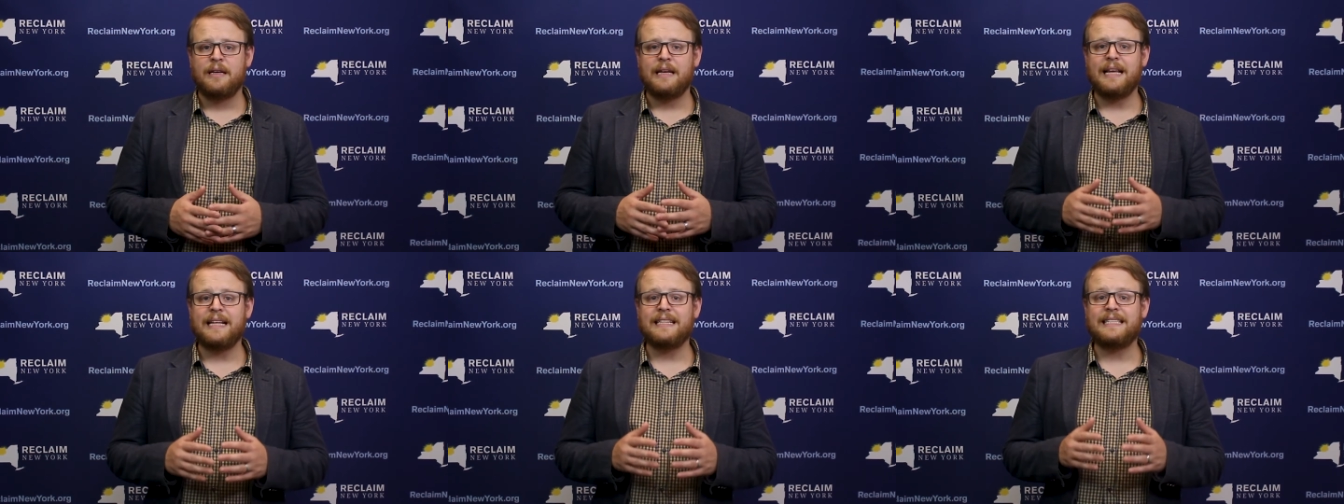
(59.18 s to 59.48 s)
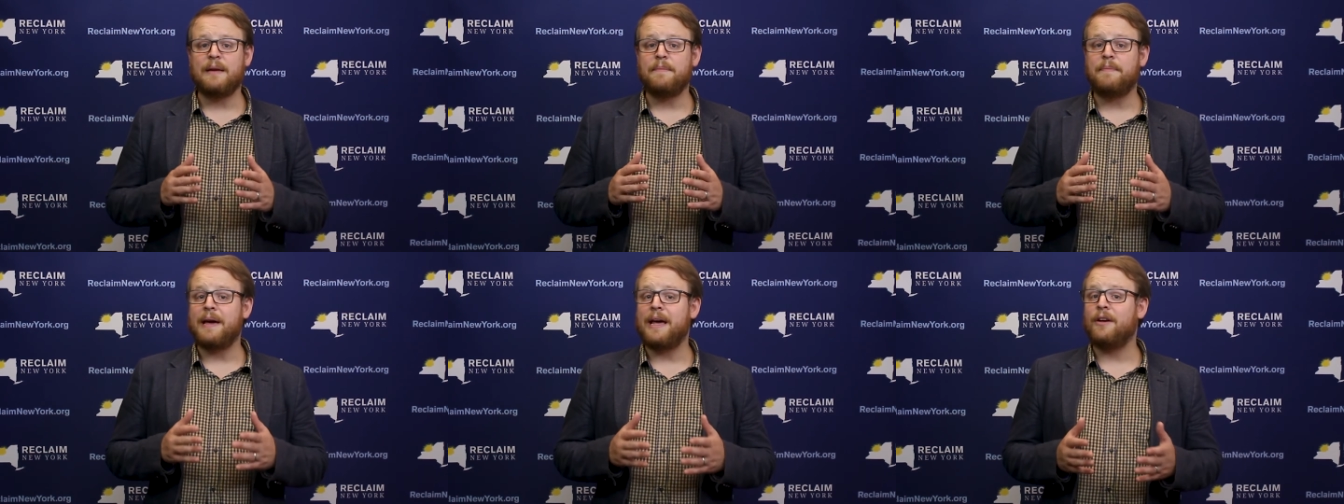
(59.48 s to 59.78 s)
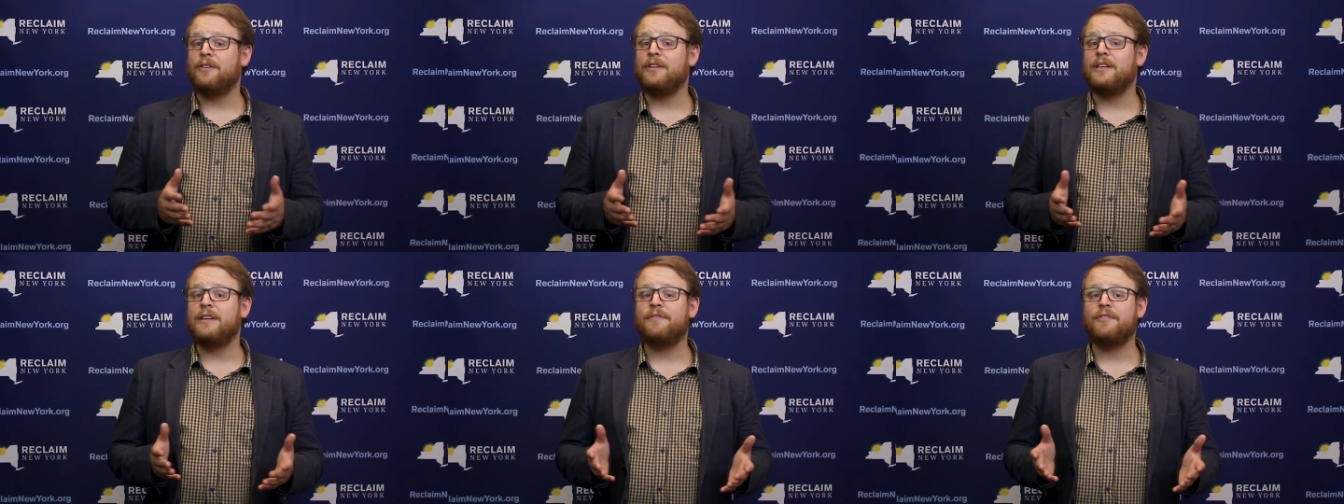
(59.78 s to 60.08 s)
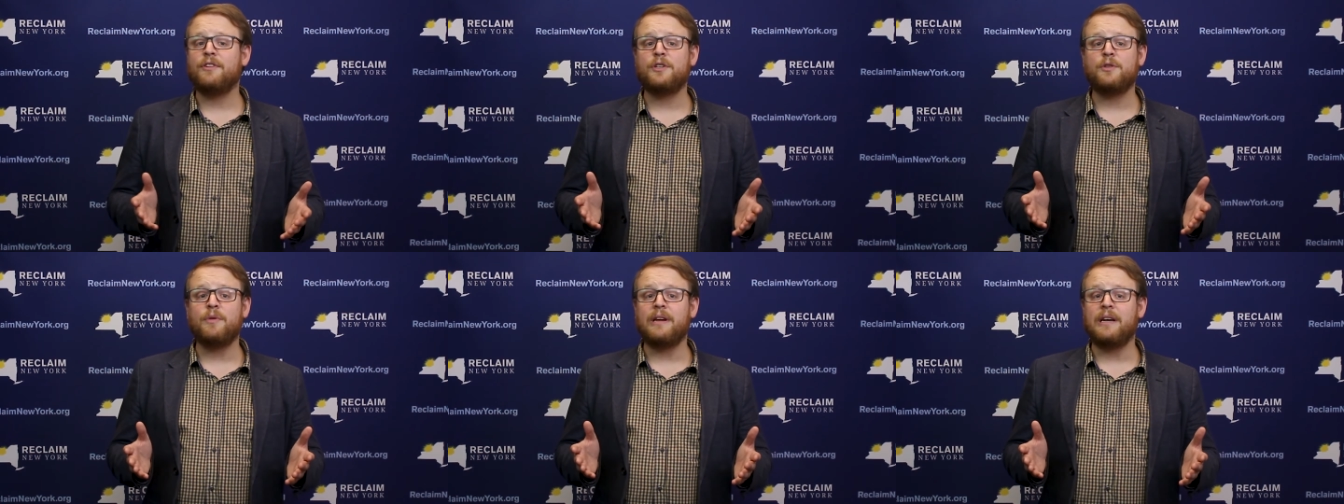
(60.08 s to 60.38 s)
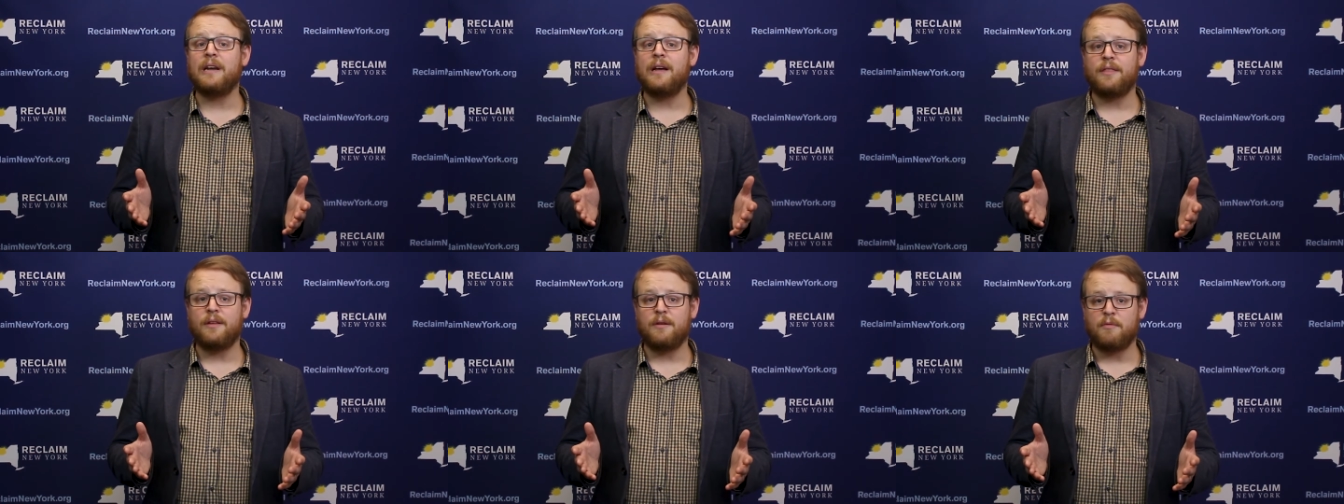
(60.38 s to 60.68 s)
It's a penalty for doing
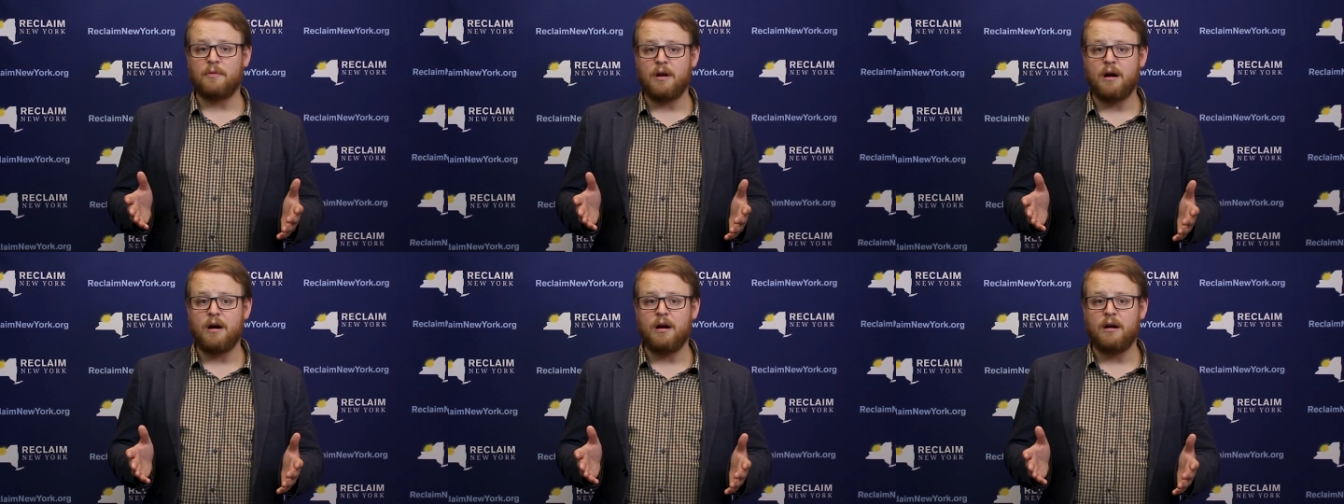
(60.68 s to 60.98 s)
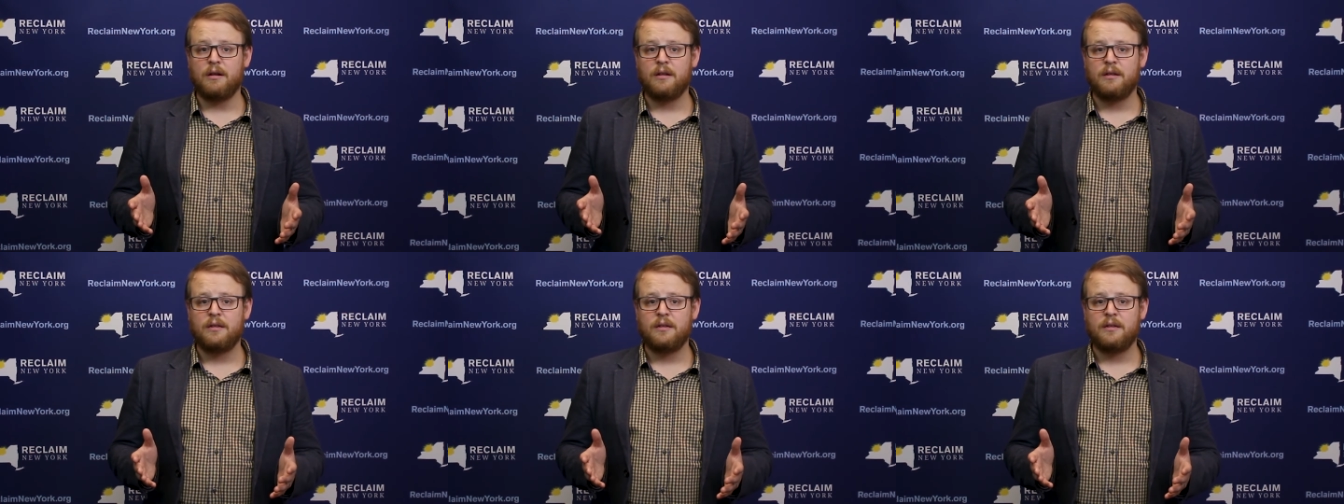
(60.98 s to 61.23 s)
nothing wrong.